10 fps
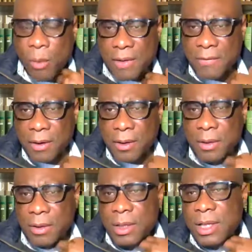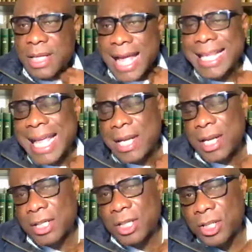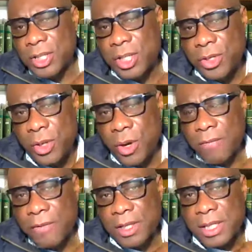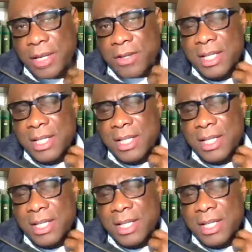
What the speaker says: However, that cannot continue, obviously.